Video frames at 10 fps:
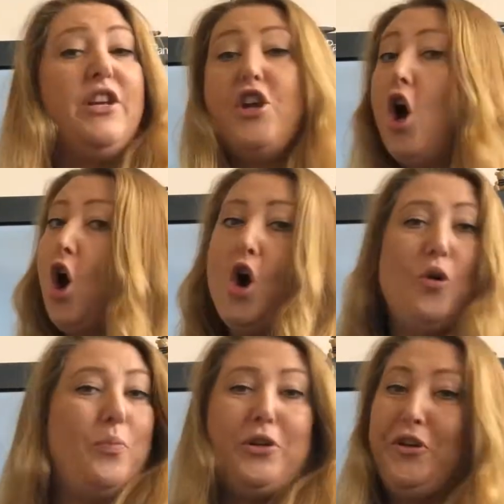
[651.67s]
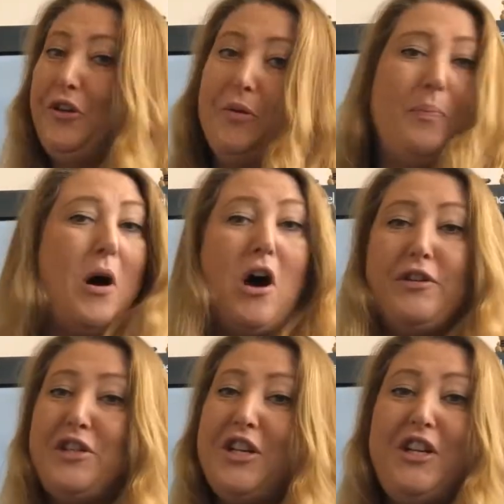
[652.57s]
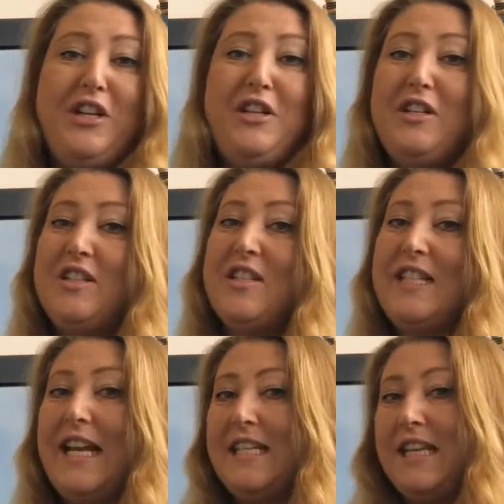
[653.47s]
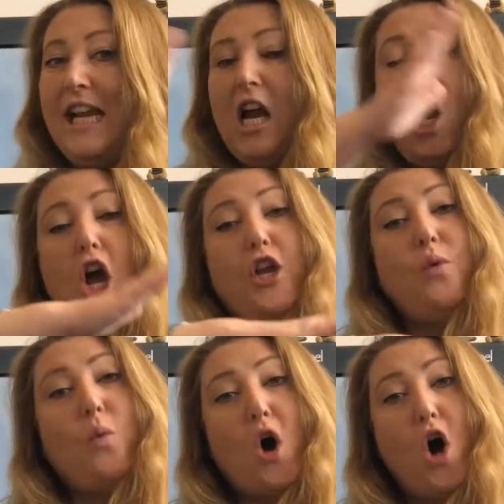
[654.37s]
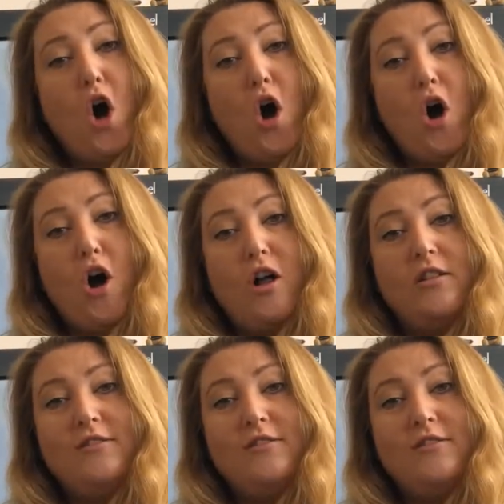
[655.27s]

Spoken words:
no blue bottles sitting on a wall.